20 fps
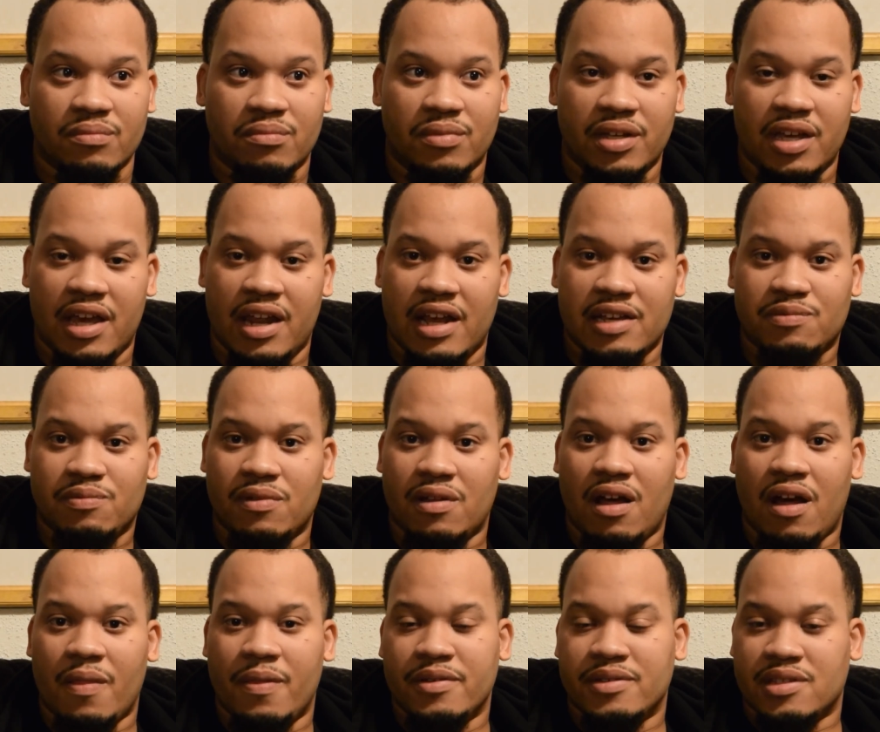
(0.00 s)
but yeah, that's what
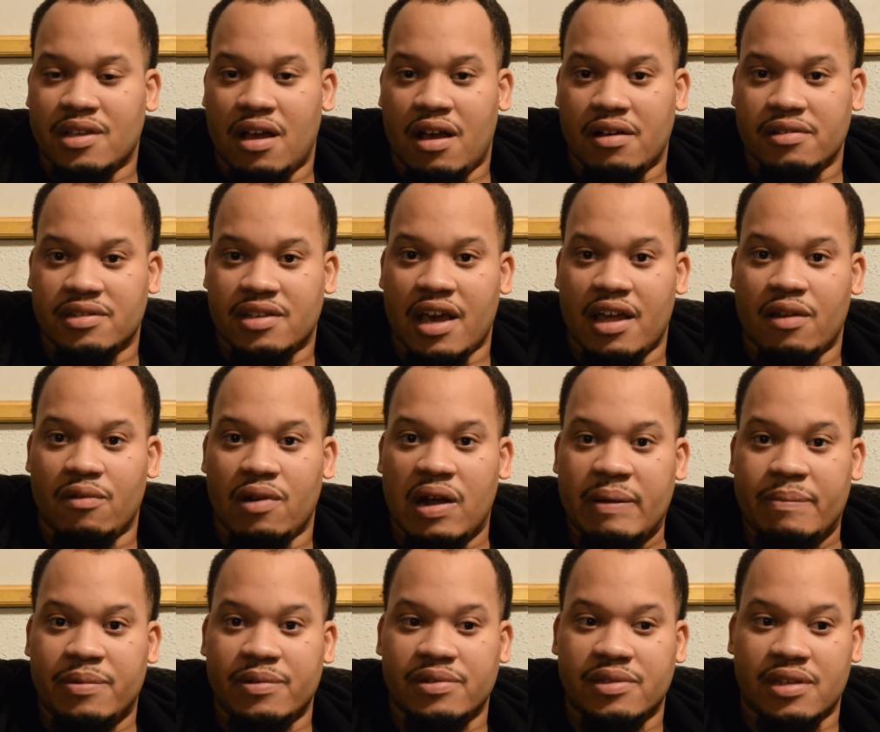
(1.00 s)
all the songs kind of
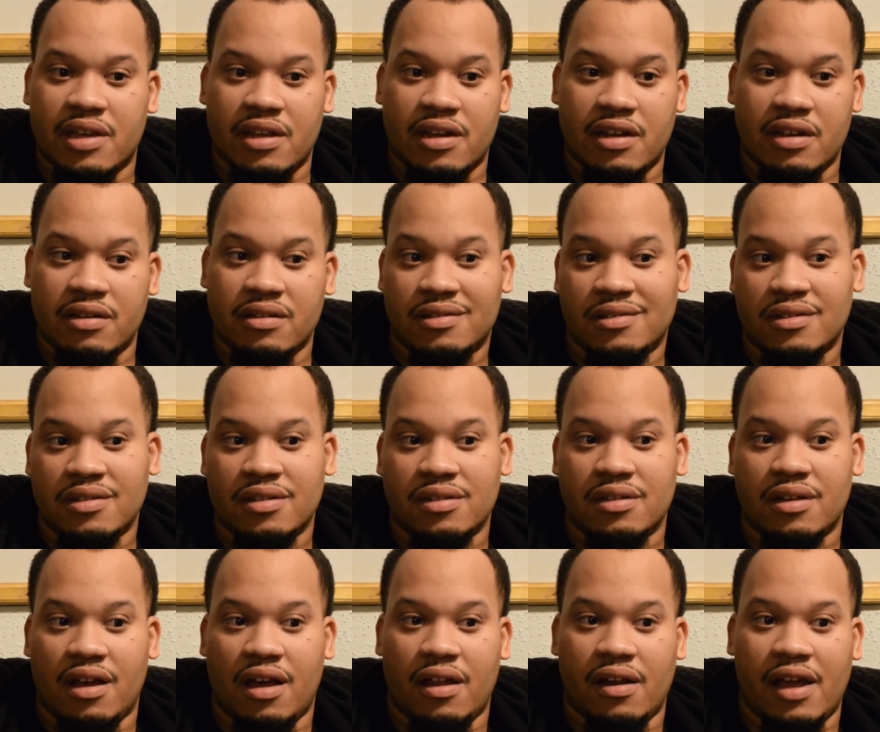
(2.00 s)
represented
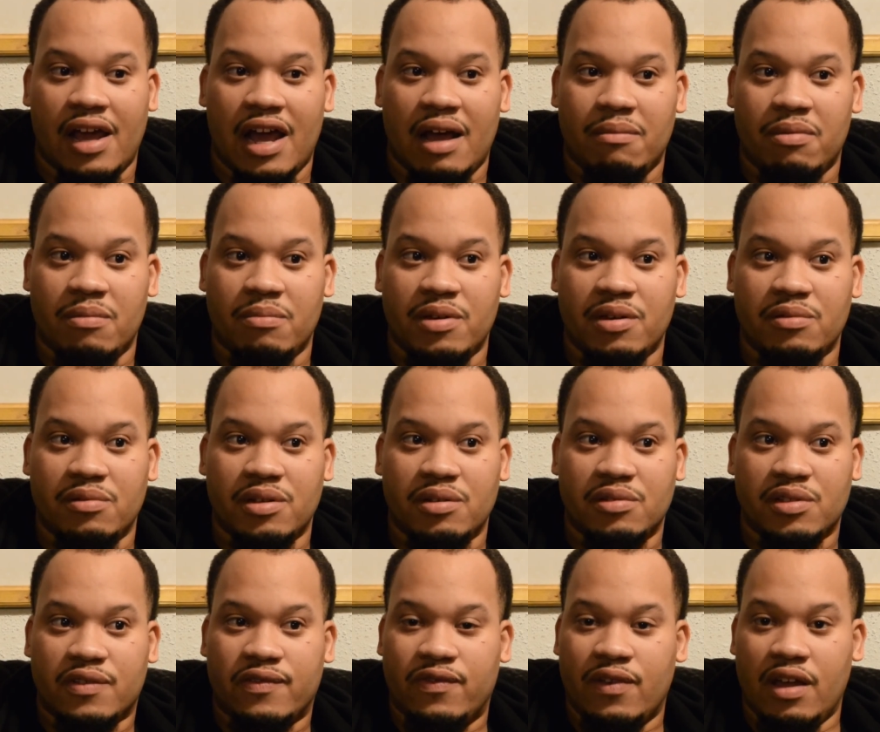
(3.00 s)
on the album. It
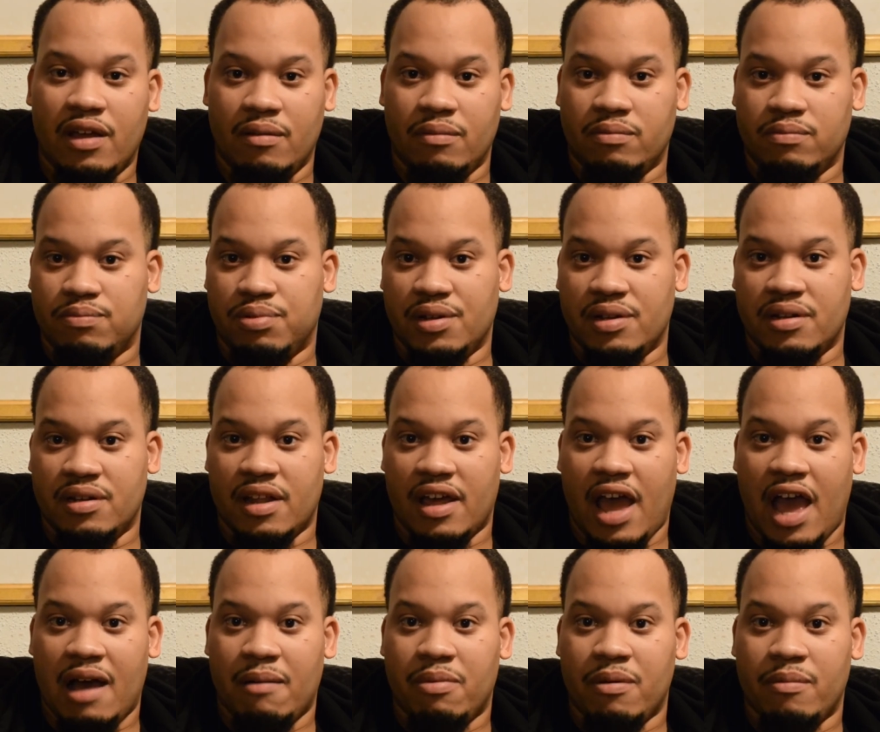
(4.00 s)
was fun putting
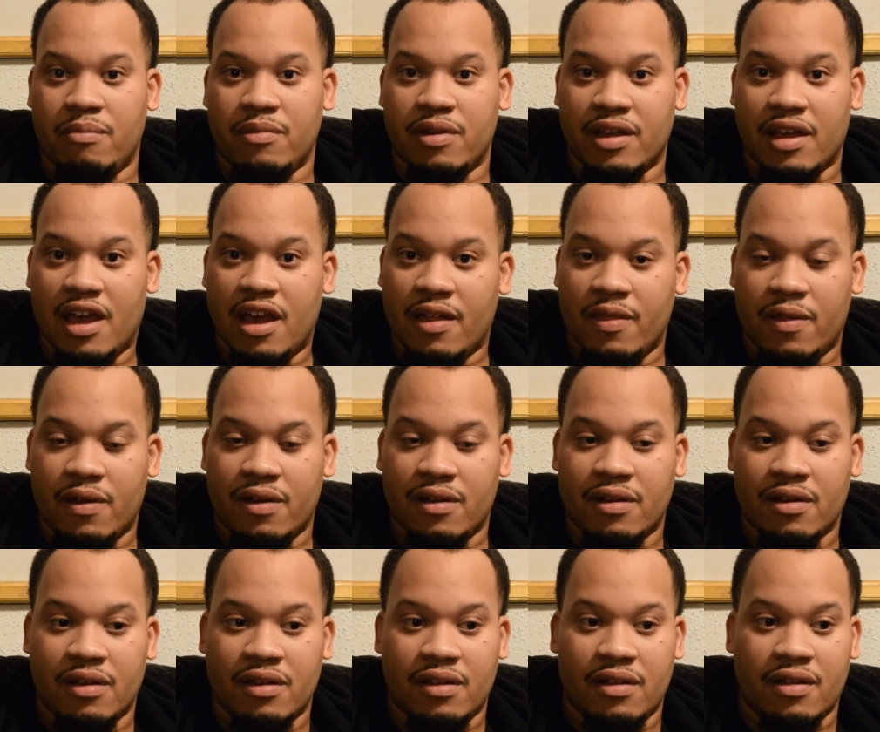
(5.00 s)
the album
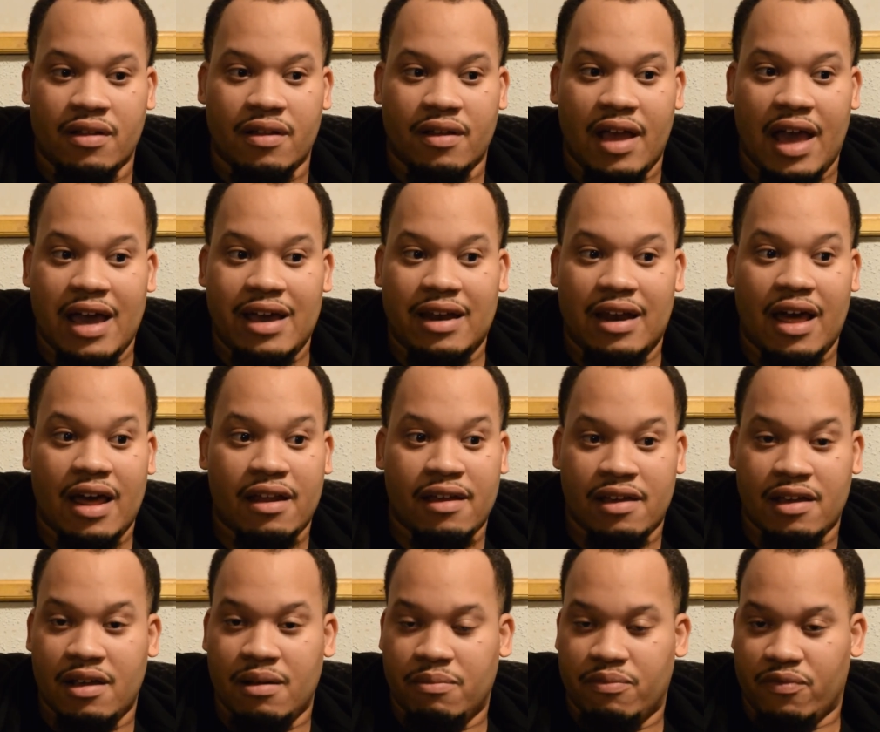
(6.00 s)
together. I had a lot
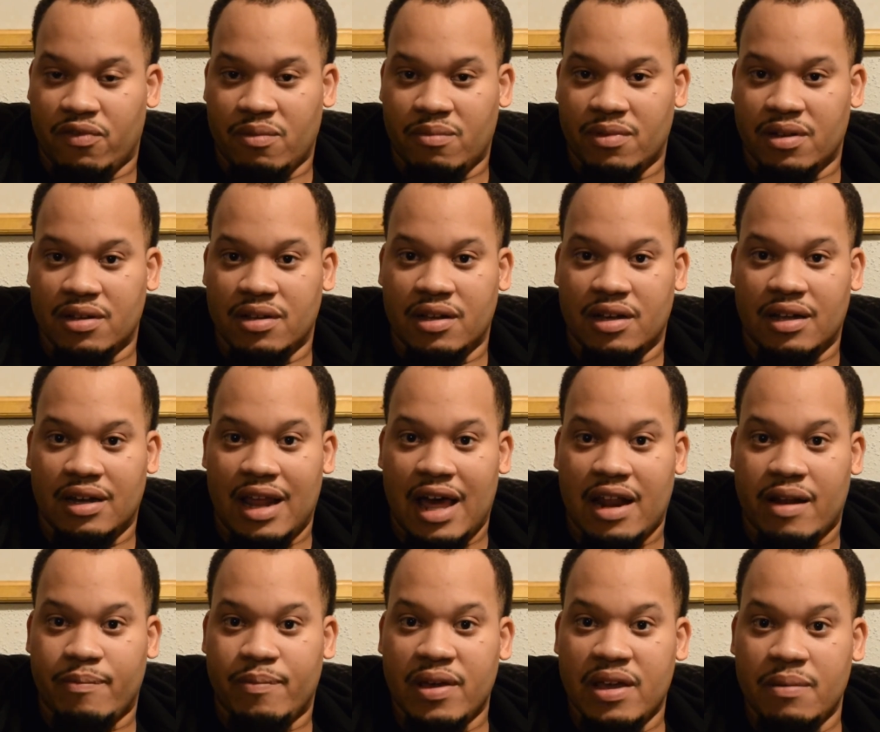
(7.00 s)
of help from a
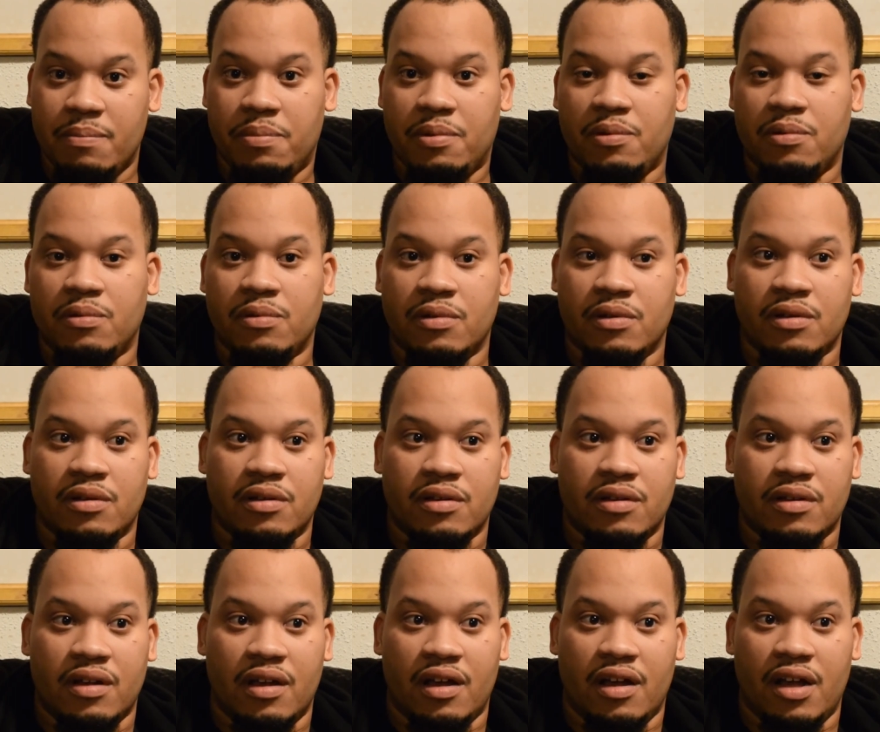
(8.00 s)
lot of people.
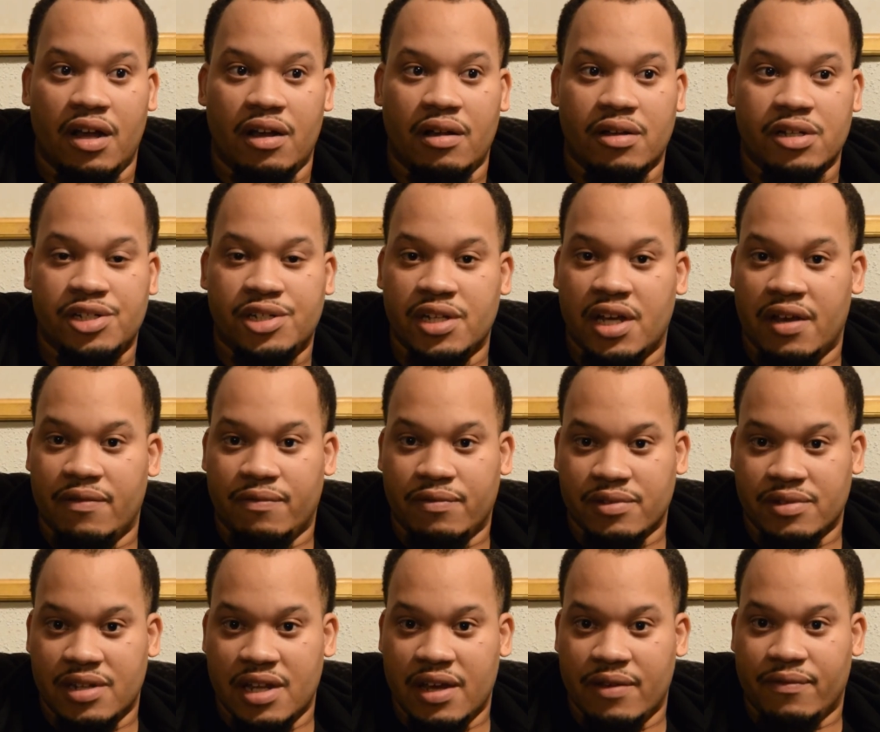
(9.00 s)
Chef
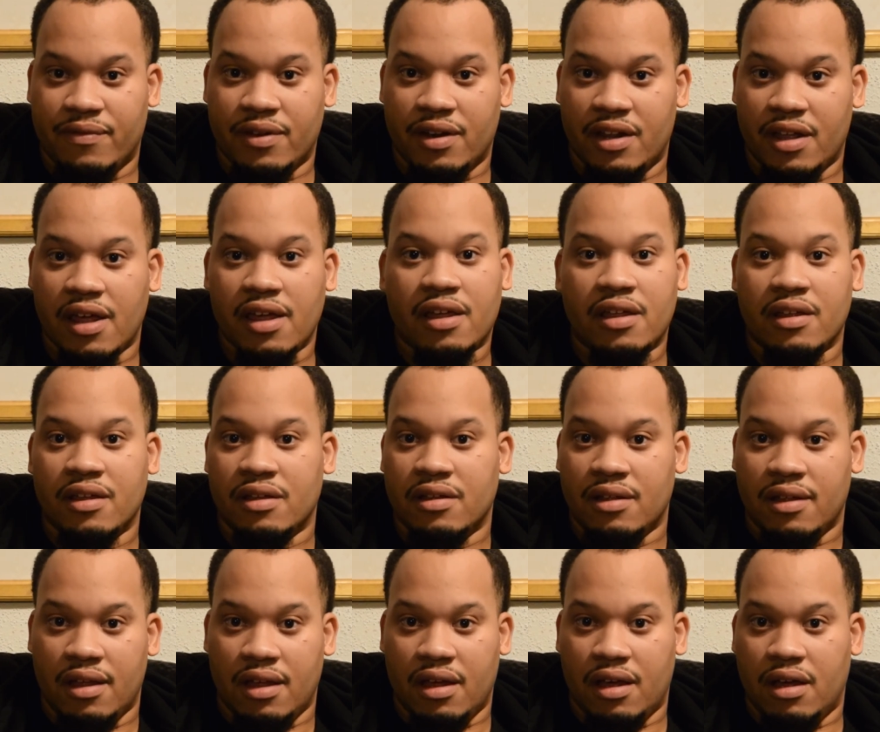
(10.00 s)
was definitely
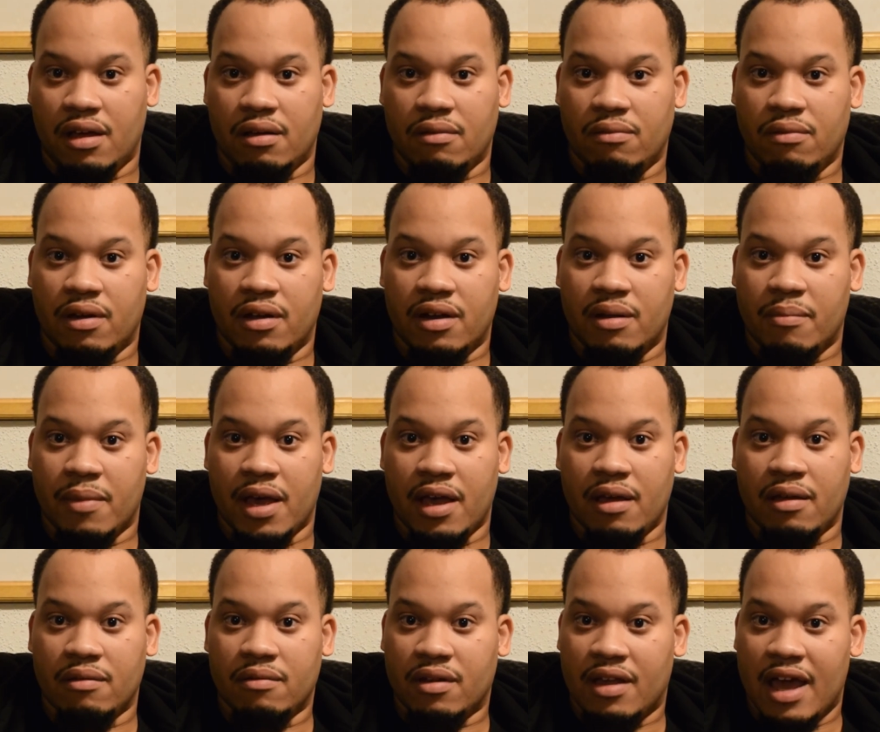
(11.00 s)
one of the
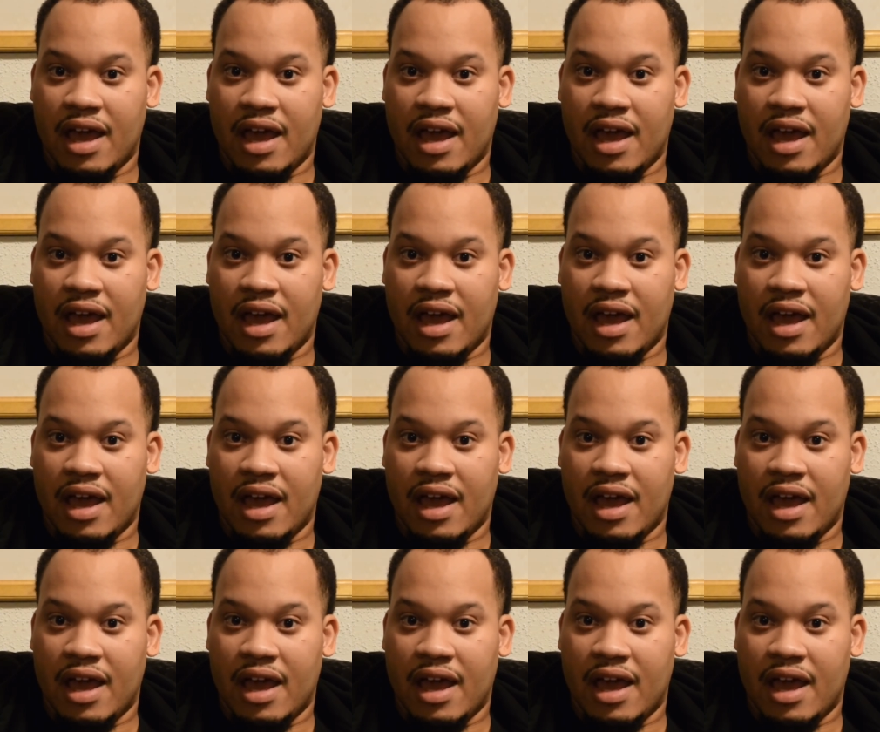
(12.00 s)
main